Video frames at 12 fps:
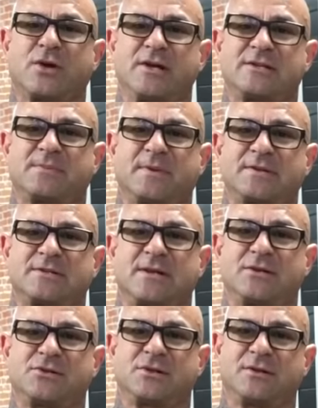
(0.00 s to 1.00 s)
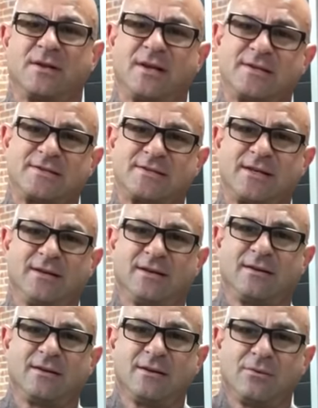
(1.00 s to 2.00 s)
the tricep extension
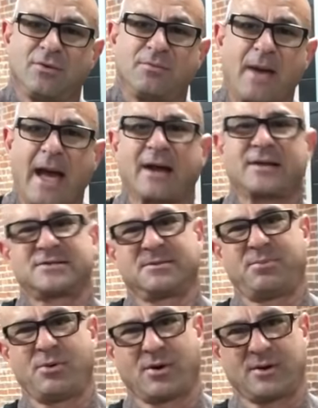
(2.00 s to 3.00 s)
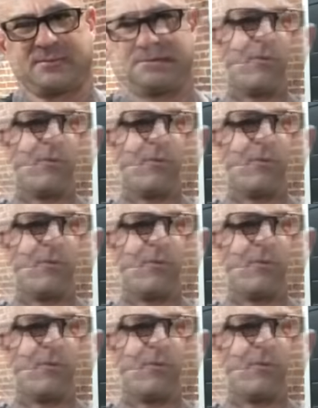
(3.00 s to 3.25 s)
seated with back support.